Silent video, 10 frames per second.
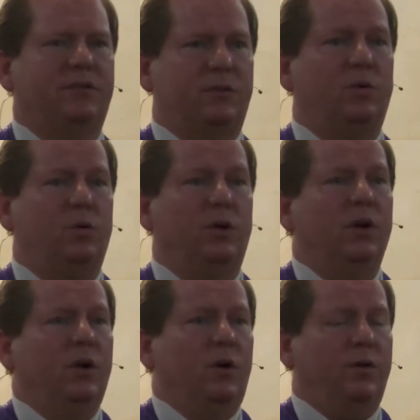sold
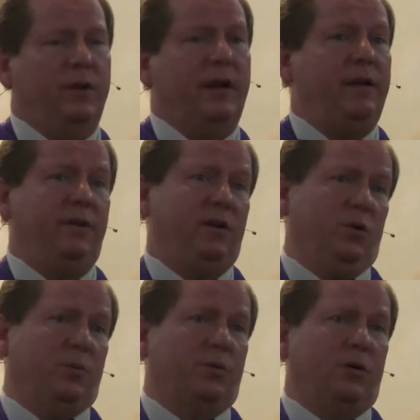on the Navy
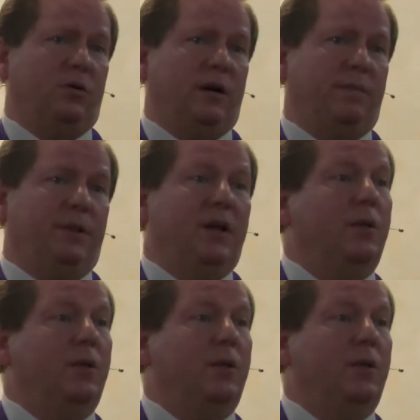nuke program.